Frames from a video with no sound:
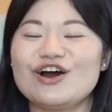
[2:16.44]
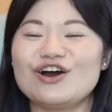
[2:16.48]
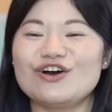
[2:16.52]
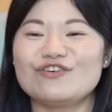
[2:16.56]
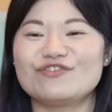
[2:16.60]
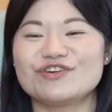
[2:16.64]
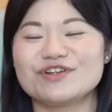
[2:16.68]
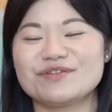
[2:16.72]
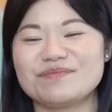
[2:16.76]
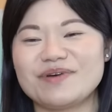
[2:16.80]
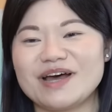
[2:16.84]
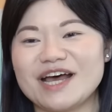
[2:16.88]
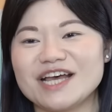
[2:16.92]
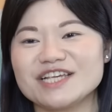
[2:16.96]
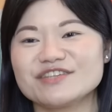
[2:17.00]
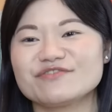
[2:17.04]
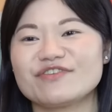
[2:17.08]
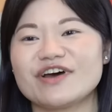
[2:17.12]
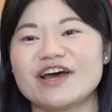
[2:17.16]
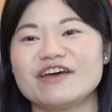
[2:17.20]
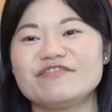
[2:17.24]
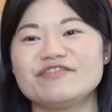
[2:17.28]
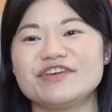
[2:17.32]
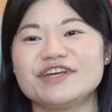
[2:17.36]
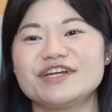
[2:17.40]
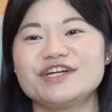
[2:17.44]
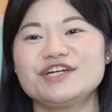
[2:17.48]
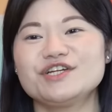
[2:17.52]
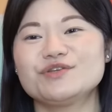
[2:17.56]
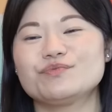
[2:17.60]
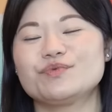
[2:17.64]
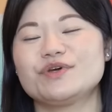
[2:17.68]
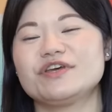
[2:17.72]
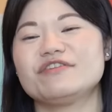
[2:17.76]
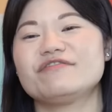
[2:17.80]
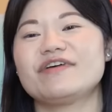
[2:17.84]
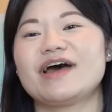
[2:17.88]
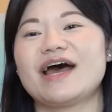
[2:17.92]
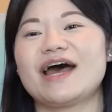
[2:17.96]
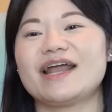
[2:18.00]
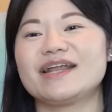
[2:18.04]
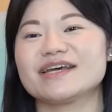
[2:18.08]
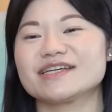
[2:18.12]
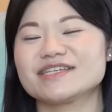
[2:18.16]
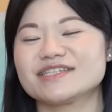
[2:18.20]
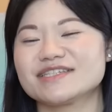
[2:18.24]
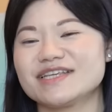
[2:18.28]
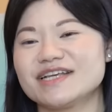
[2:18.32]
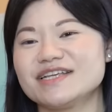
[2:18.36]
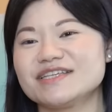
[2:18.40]
Over the past 5 years, we've had
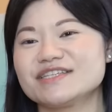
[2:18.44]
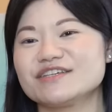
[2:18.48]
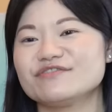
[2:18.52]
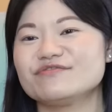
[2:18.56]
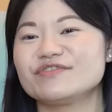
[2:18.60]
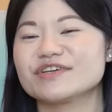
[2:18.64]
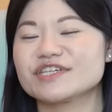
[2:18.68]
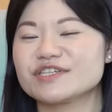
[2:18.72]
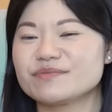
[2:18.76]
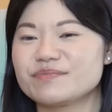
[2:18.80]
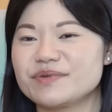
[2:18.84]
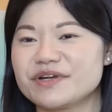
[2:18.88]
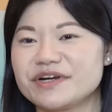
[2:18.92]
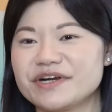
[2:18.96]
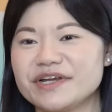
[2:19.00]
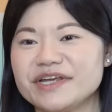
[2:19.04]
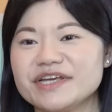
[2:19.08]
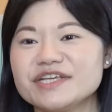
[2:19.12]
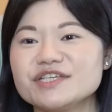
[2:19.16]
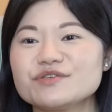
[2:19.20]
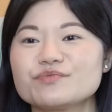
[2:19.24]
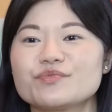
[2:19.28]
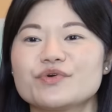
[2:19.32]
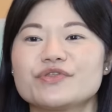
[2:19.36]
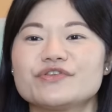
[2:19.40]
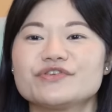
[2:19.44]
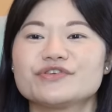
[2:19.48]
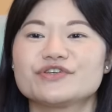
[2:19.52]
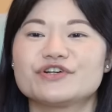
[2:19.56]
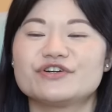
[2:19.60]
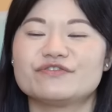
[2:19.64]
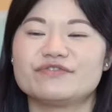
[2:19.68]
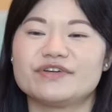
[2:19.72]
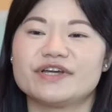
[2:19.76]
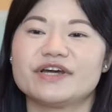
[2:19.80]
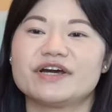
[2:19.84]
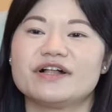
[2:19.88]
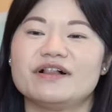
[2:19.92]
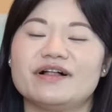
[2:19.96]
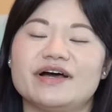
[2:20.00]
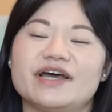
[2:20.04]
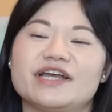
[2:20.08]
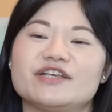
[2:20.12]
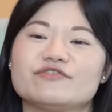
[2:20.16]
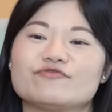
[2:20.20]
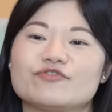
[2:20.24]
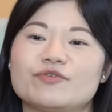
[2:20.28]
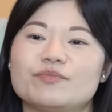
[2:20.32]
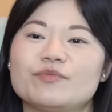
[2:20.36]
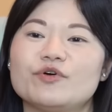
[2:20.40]
extensive experience with serving
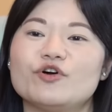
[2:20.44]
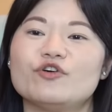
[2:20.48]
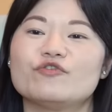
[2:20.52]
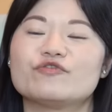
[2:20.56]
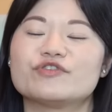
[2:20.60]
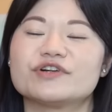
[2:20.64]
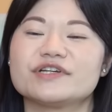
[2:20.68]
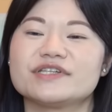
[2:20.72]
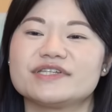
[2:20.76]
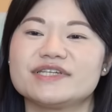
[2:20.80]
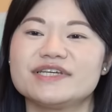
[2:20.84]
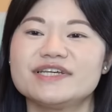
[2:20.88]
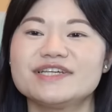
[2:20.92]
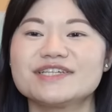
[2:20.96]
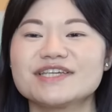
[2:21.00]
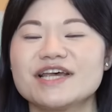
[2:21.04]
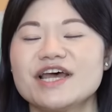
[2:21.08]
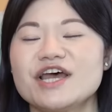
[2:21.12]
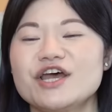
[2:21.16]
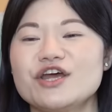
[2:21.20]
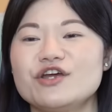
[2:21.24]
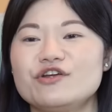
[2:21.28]
clients from overseas,